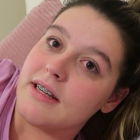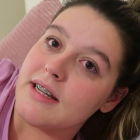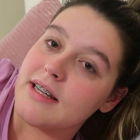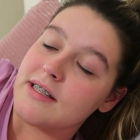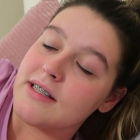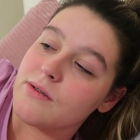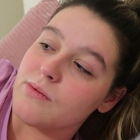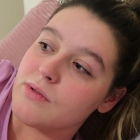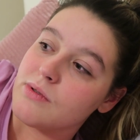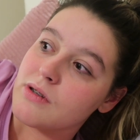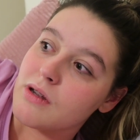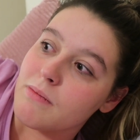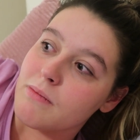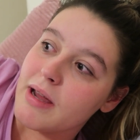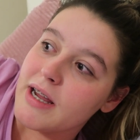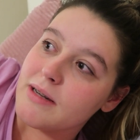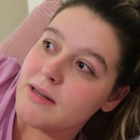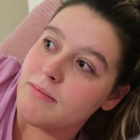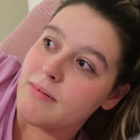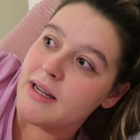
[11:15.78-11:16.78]
it's also
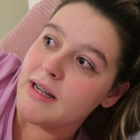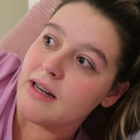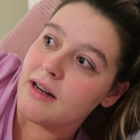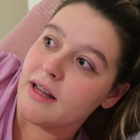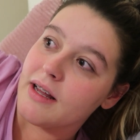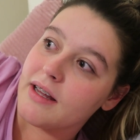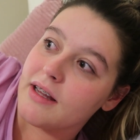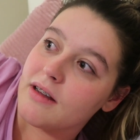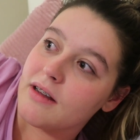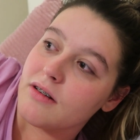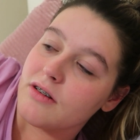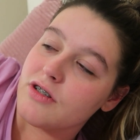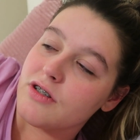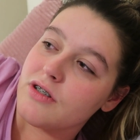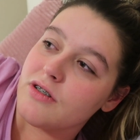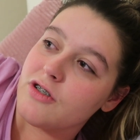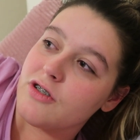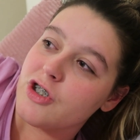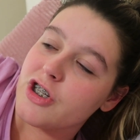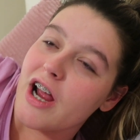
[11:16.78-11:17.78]
made me, like,
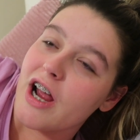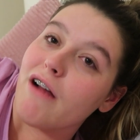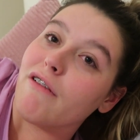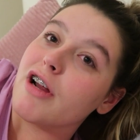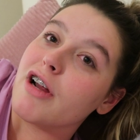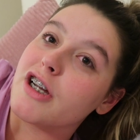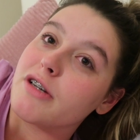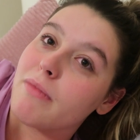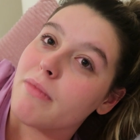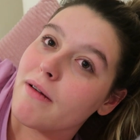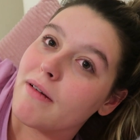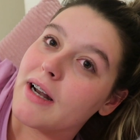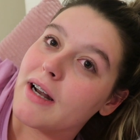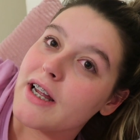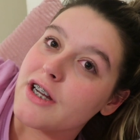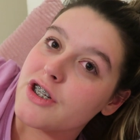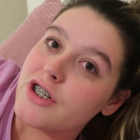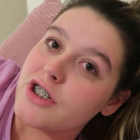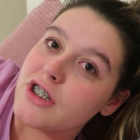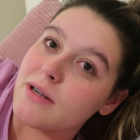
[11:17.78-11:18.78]
cherish my
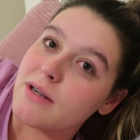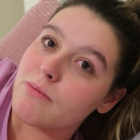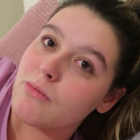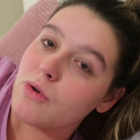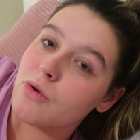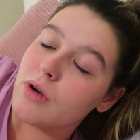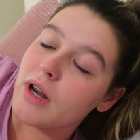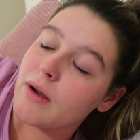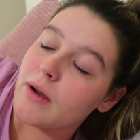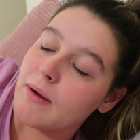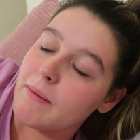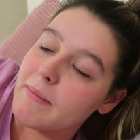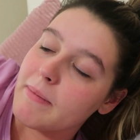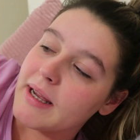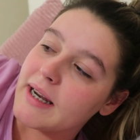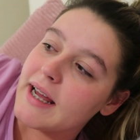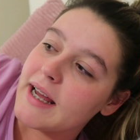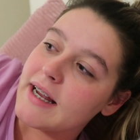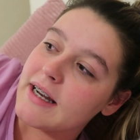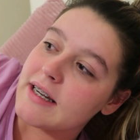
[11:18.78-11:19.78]
relationship more. Like, when
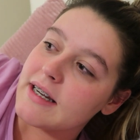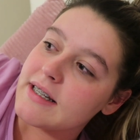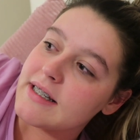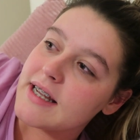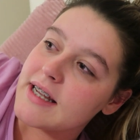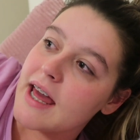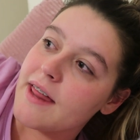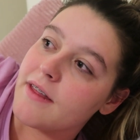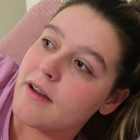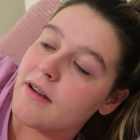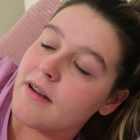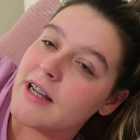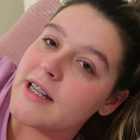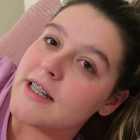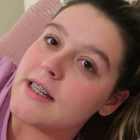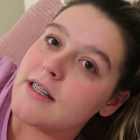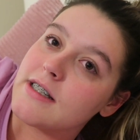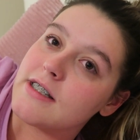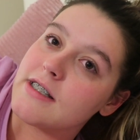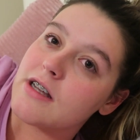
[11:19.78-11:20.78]
me and Aiden are together,
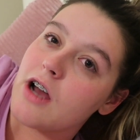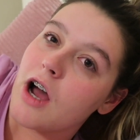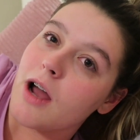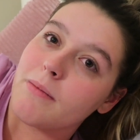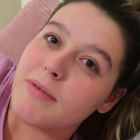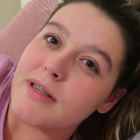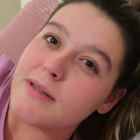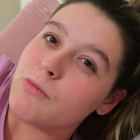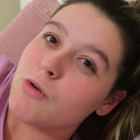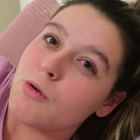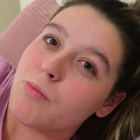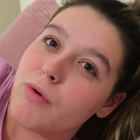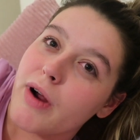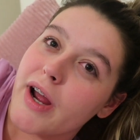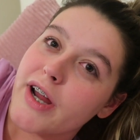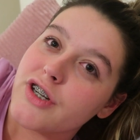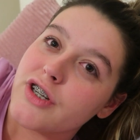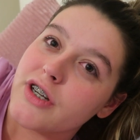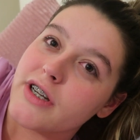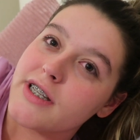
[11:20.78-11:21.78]
time is more
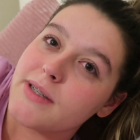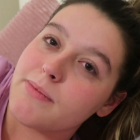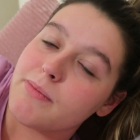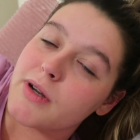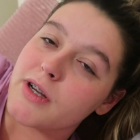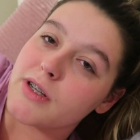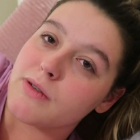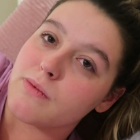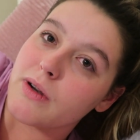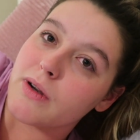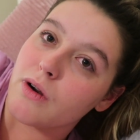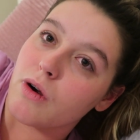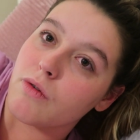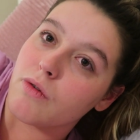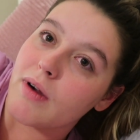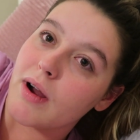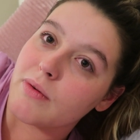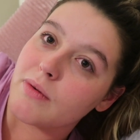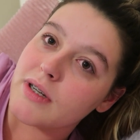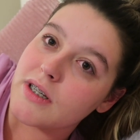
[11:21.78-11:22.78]
precious because we're not
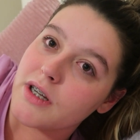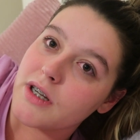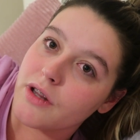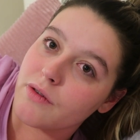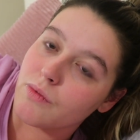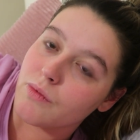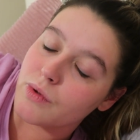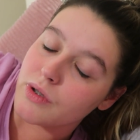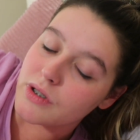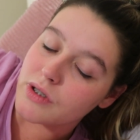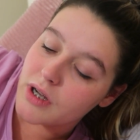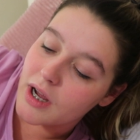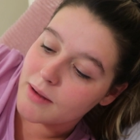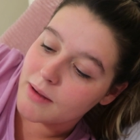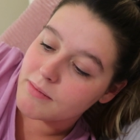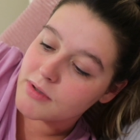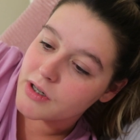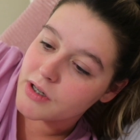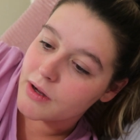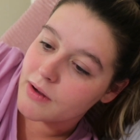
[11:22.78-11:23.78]
around each other all the
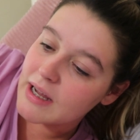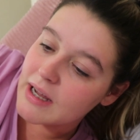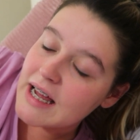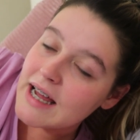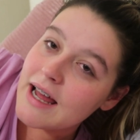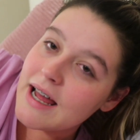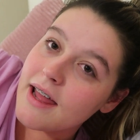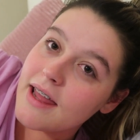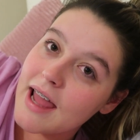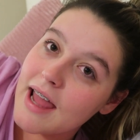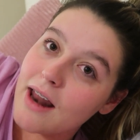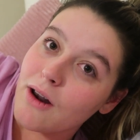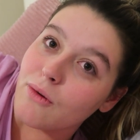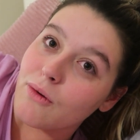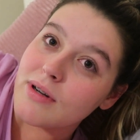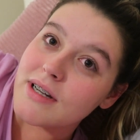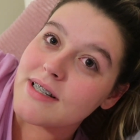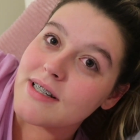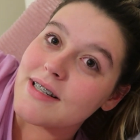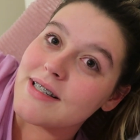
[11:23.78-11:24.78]
time. So yeah,
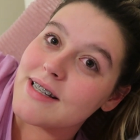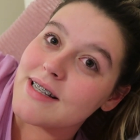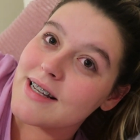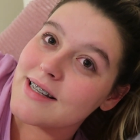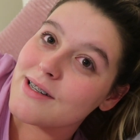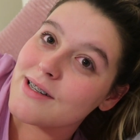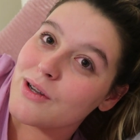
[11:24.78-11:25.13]
long distance